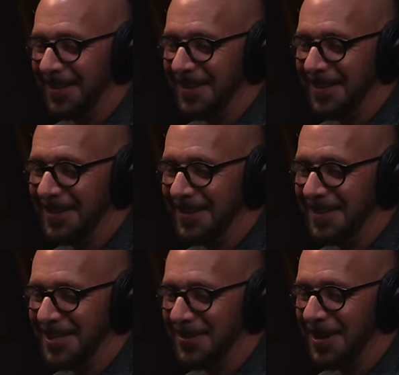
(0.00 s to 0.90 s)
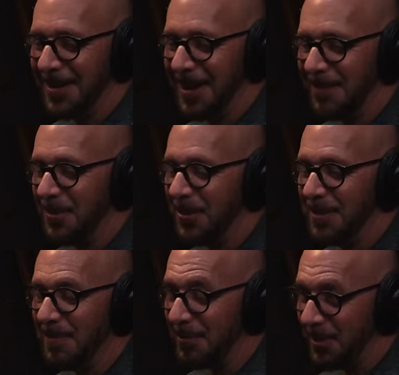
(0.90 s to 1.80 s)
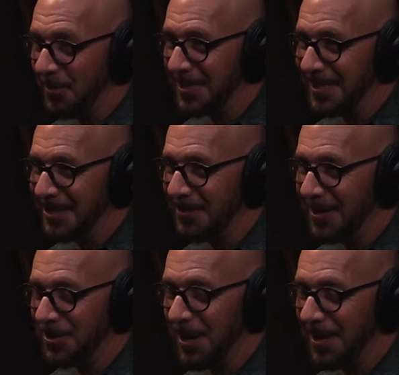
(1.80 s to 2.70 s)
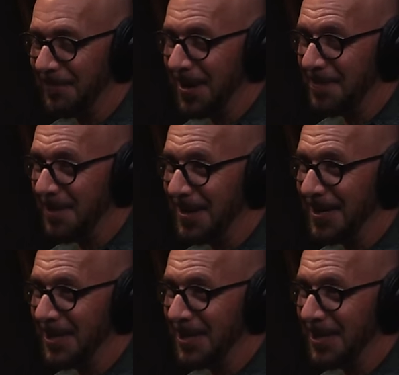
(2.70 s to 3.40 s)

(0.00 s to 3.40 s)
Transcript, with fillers: Uh, so I, I've gone to the Monroe Institute and tried to have out of body